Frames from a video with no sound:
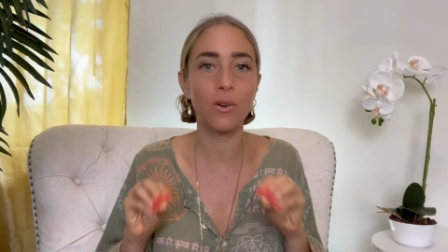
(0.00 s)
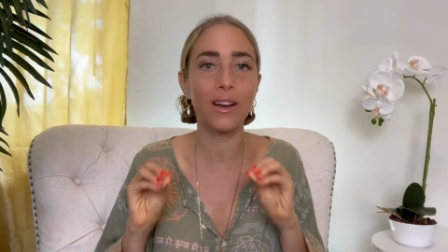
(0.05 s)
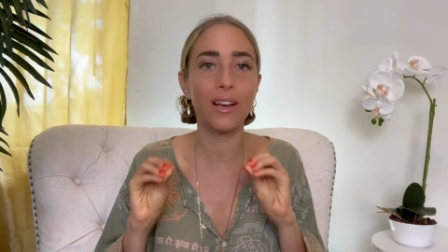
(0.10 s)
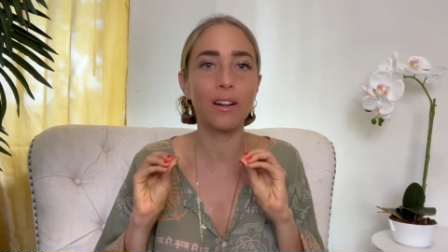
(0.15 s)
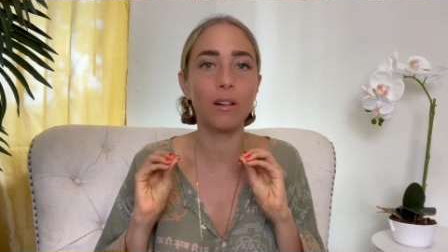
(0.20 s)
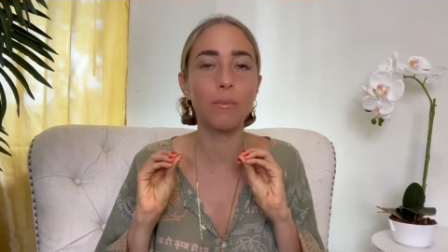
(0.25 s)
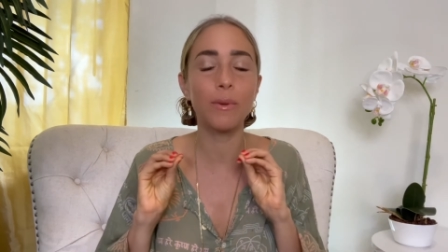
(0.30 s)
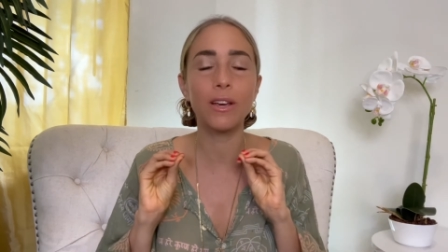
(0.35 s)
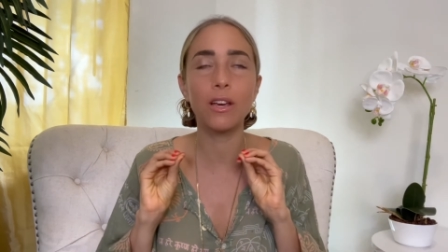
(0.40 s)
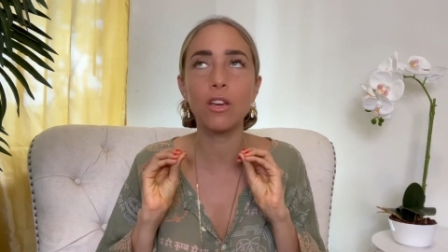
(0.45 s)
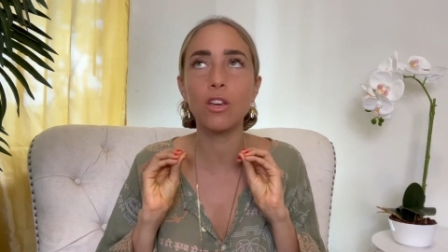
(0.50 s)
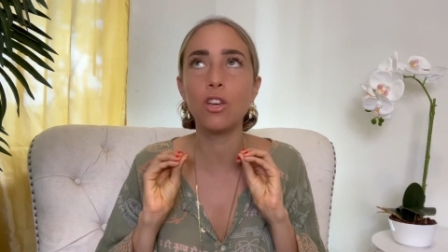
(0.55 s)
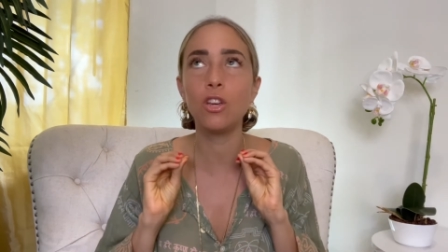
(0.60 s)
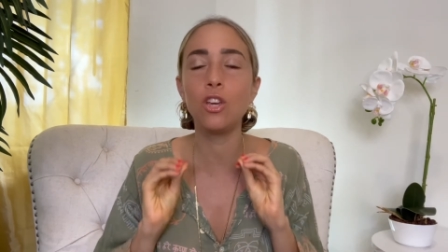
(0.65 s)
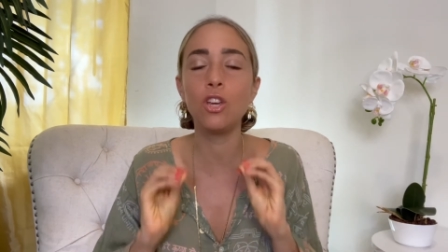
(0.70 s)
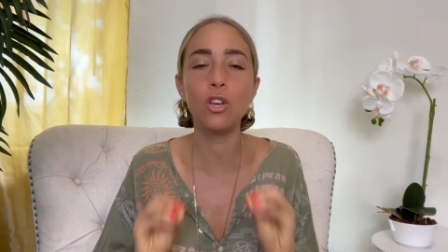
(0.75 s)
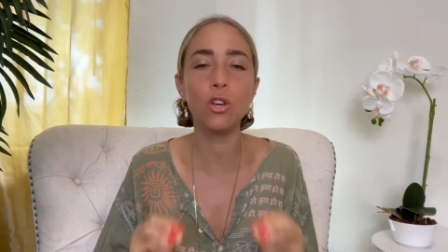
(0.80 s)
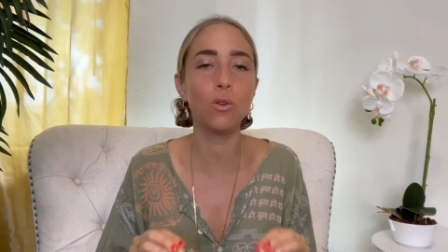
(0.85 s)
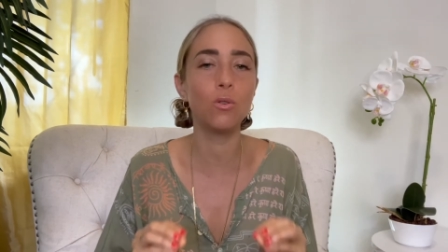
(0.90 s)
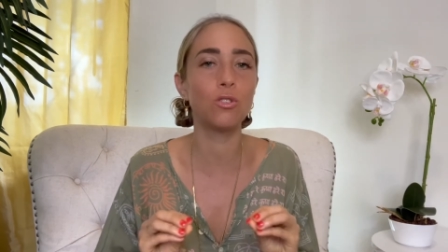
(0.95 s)
It'll make a
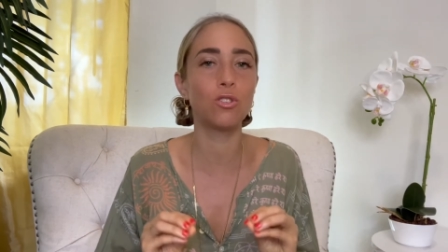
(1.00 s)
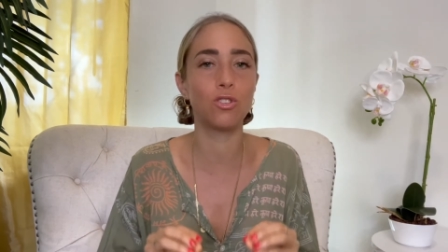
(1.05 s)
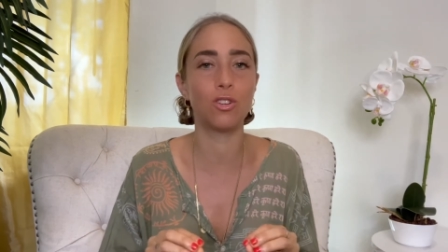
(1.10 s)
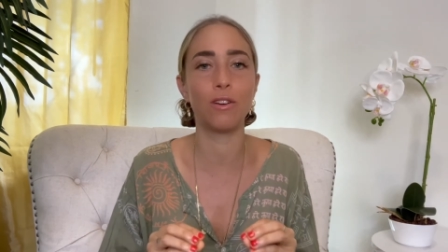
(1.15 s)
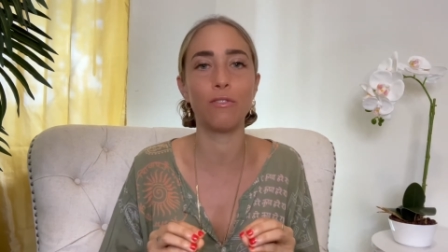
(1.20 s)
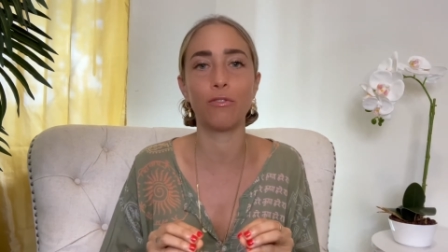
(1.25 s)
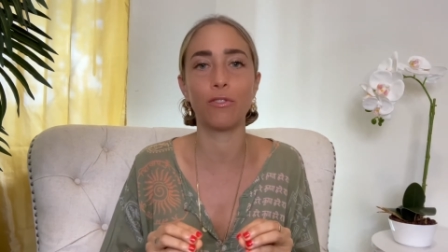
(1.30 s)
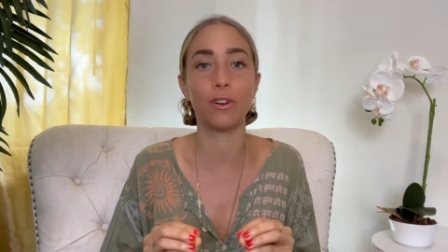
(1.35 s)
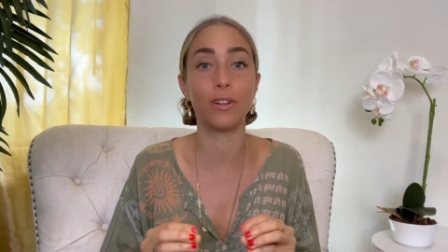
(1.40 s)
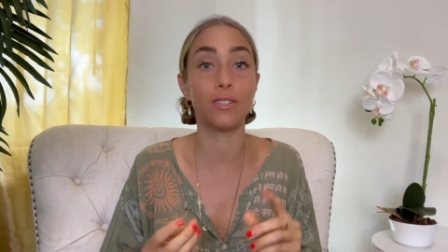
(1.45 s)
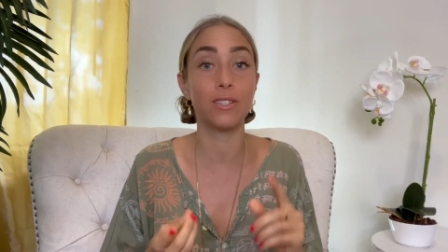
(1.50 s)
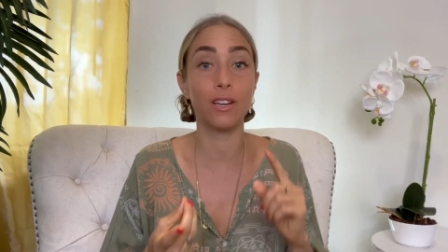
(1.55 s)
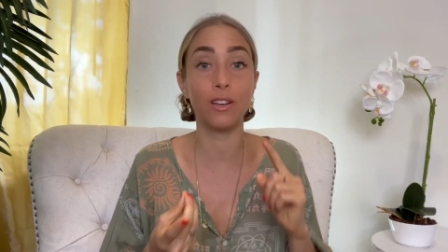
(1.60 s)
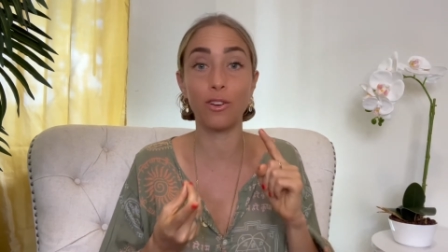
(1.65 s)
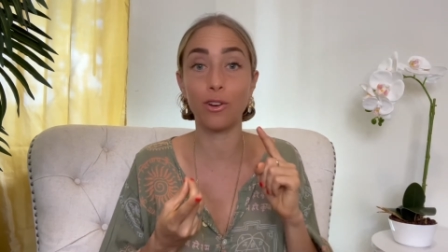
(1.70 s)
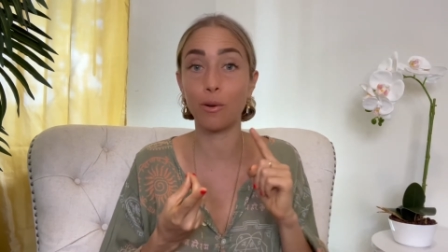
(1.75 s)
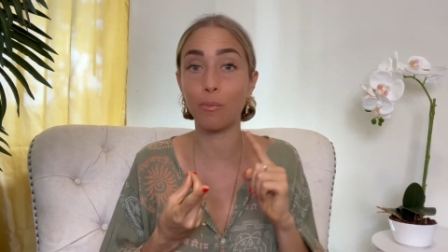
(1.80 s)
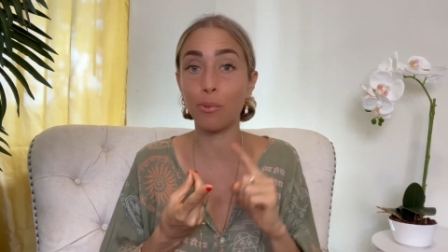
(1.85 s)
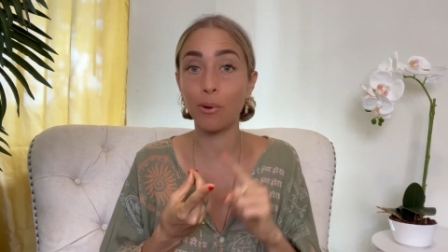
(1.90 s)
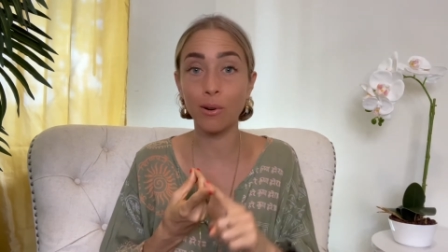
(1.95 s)
huge difference in
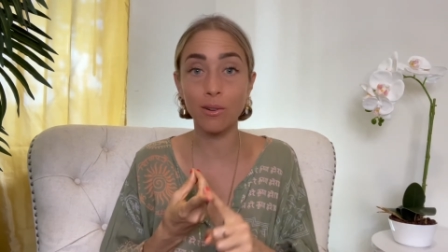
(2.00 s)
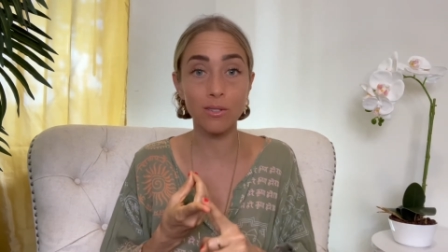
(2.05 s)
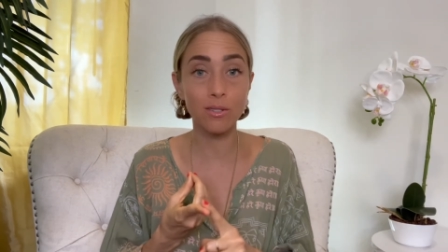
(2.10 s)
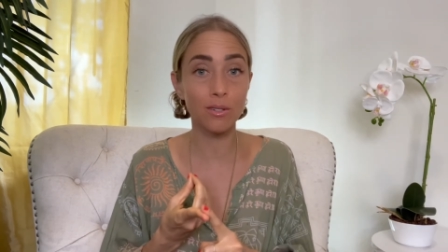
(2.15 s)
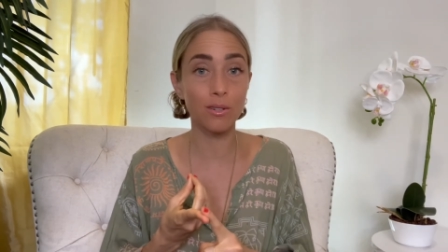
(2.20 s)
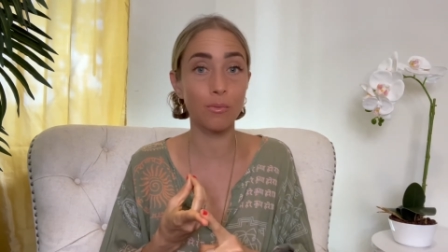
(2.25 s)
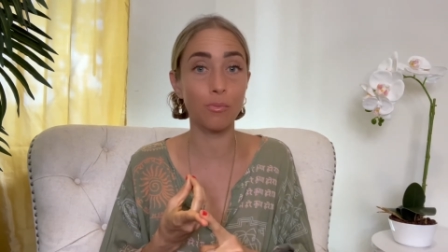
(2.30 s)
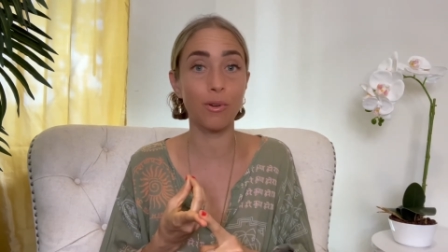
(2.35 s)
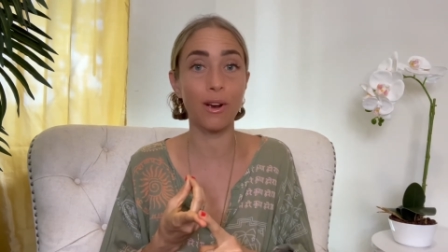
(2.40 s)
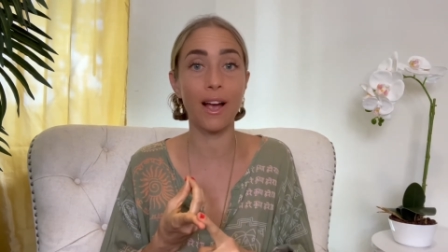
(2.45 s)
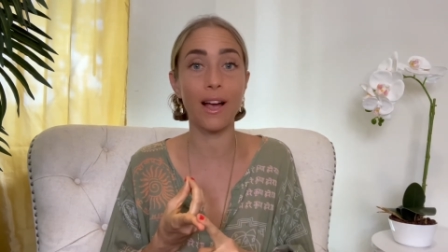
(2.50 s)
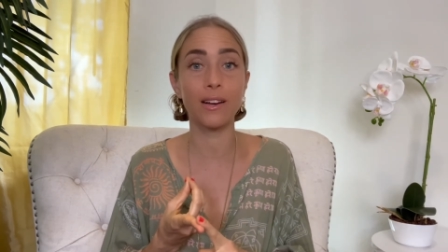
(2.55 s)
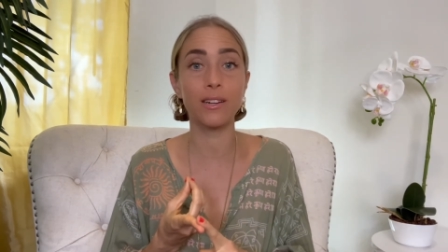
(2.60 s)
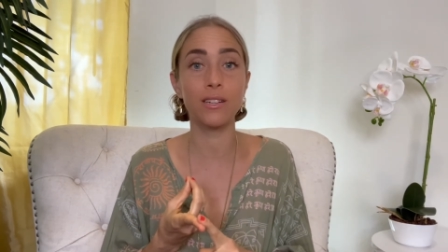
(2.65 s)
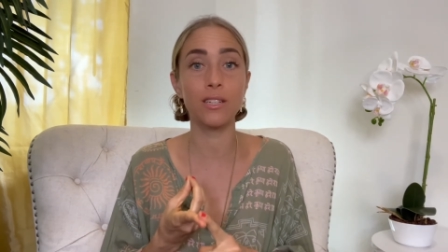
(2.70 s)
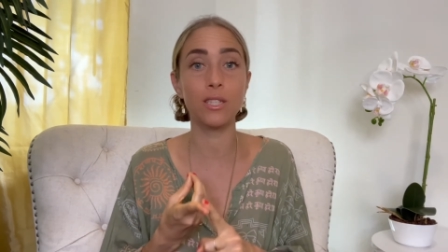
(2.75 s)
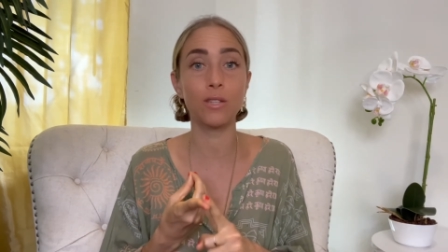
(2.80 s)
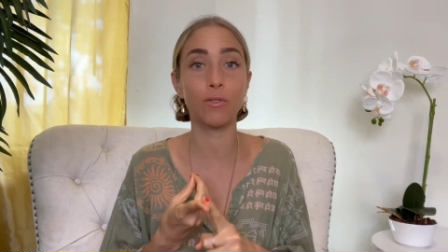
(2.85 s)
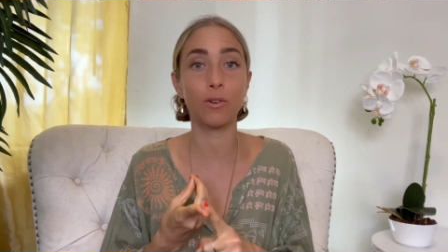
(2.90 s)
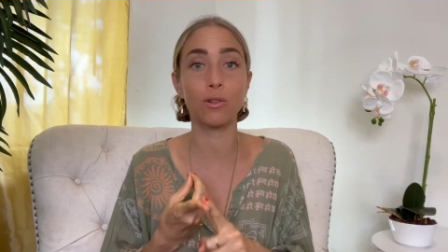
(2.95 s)
your personal
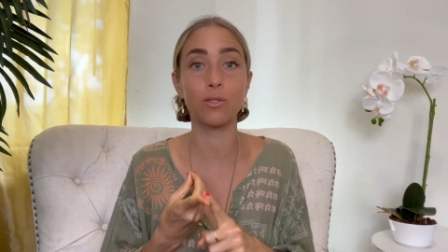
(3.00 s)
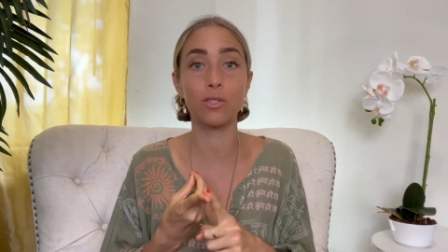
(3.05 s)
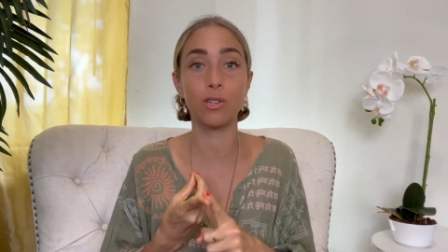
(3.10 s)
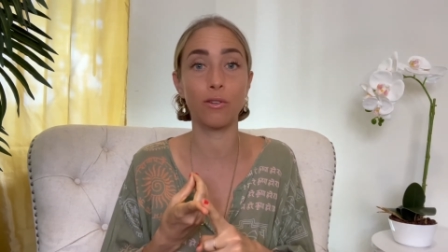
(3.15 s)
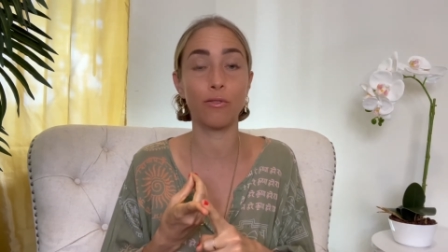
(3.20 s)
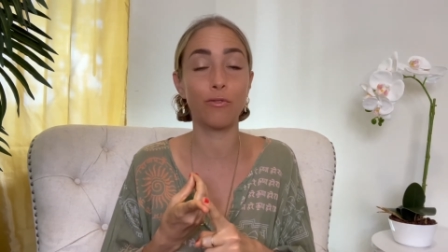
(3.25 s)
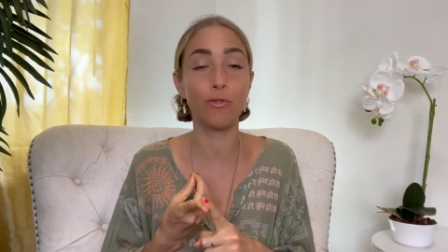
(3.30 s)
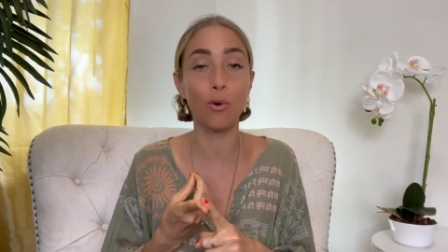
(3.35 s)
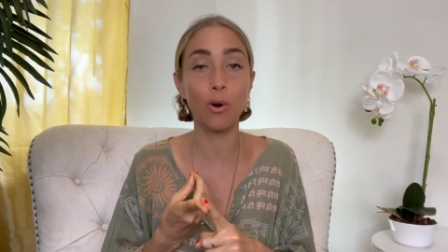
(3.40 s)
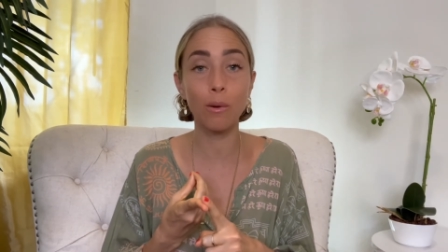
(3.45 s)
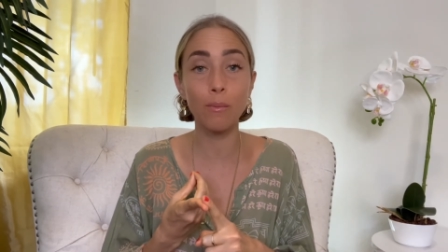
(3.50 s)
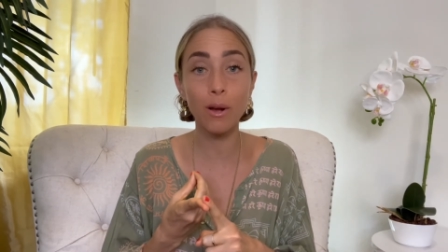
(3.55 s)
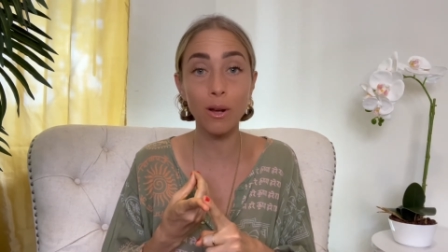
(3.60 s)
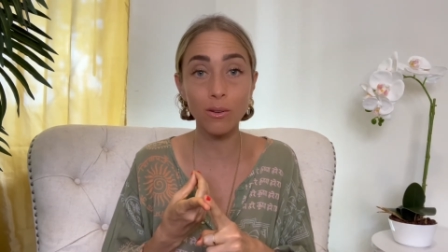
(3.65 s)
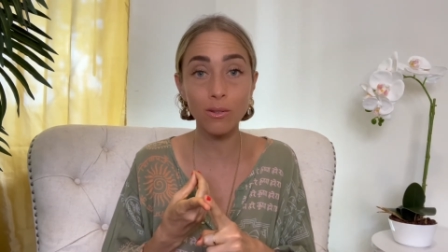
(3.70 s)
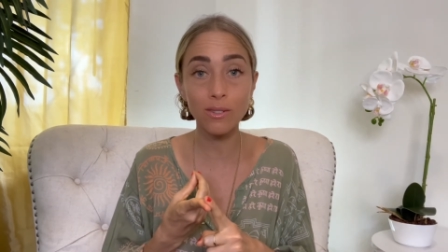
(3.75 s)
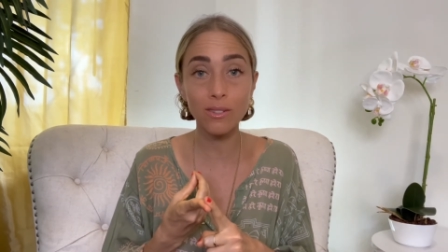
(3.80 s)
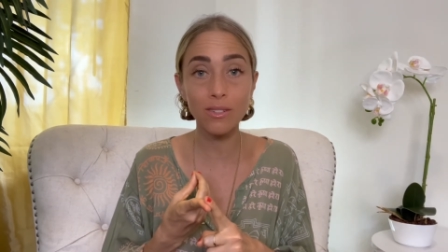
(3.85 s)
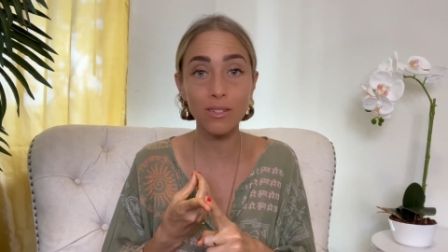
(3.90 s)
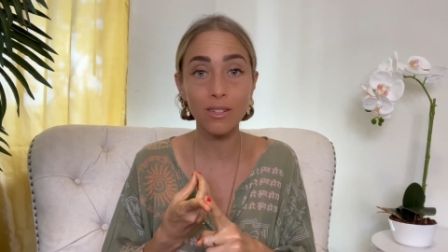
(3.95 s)
practice, first and
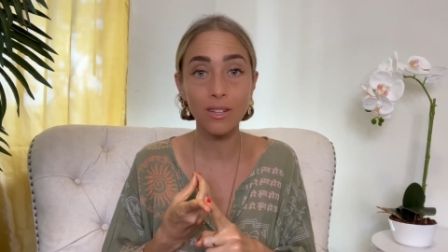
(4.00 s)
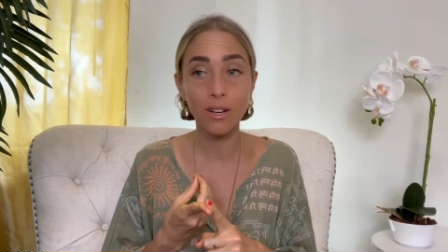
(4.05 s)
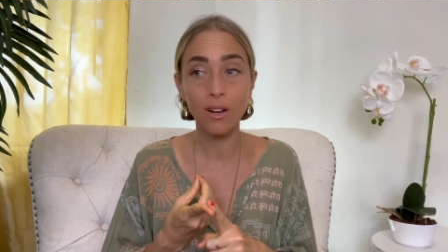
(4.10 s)
foremost,